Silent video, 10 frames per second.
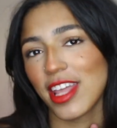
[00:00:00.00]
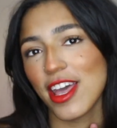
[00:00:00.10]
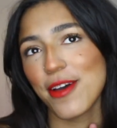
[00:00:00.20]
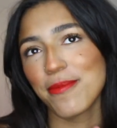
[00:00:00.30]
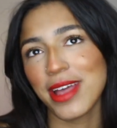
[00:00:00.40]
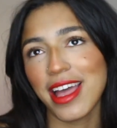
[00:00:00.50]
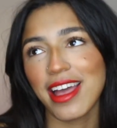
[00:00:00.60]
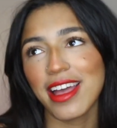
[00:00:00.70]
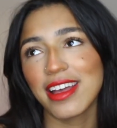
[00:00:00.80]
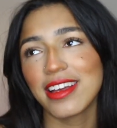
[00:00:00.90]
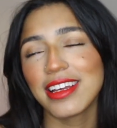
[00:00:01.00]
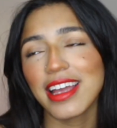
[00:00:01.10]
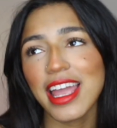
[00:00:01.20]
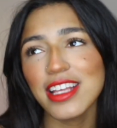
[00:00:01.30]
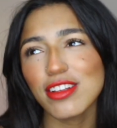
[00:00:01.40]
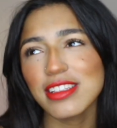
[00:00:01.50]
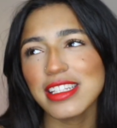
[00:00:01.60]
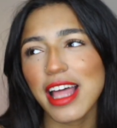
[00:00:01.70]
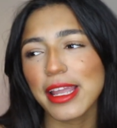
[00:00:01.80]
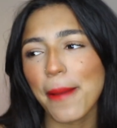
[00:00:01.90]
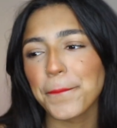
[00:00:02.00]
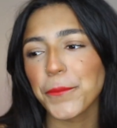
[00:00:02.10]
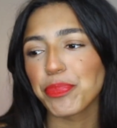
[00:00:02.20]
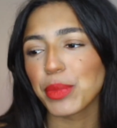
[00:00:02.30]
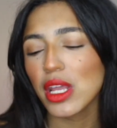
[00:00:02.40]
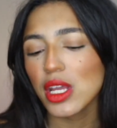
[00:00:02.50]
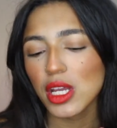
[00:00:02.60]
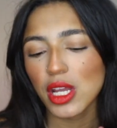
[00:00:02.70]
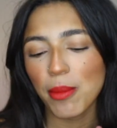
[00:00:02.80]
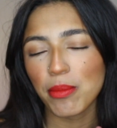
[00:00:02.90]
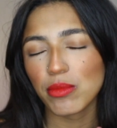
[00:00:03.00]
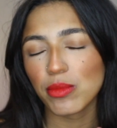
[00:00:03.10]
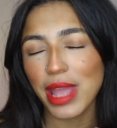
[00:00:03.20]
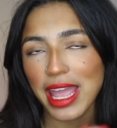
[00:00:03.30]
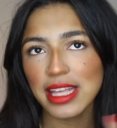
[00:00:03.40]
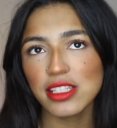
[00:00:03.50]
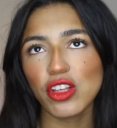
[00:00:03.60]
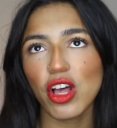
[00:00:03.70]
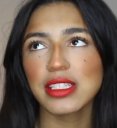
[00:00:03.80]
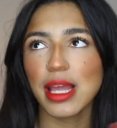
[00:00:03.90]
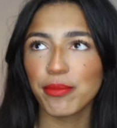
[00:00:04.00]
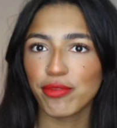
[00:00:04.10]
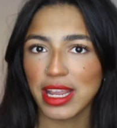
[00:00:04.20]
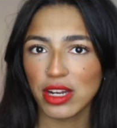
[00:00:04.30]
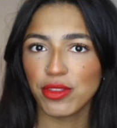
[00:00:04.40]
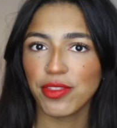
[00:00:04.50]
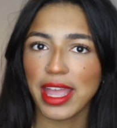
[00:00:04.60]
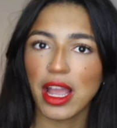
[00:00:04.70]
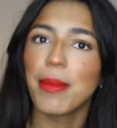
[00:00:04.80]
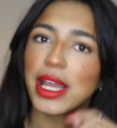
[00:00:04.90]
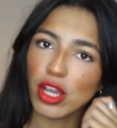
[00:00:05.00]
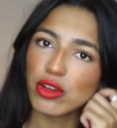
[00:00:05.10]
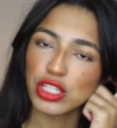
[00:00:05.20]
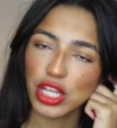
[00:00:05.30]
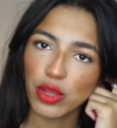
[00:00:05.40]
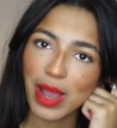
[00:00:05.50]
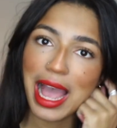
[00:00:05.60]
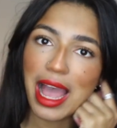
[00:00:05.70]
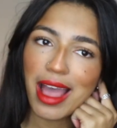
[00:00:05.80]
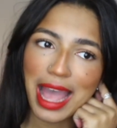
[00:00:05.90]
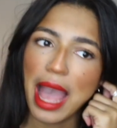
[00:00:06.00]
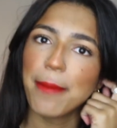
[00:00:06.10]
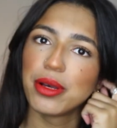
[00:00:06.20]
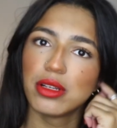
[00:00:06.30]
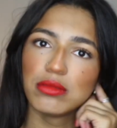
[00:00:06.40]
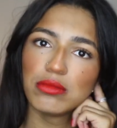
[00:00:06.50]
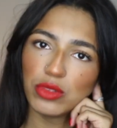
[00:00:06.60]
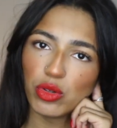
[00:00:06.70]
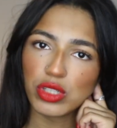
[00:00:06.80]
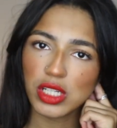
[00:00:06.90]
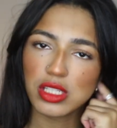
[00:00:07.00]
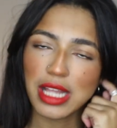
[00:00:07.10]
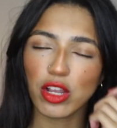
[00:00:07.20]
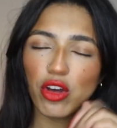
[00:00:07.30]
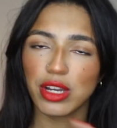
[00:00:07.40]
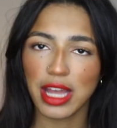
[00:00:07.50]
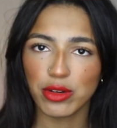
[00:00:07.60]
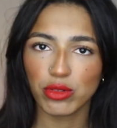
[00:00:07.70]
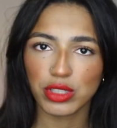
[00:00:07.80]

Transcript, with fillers: Um, ASOS is like ASOS and Pretty Little Thing are my go-to app orders, like online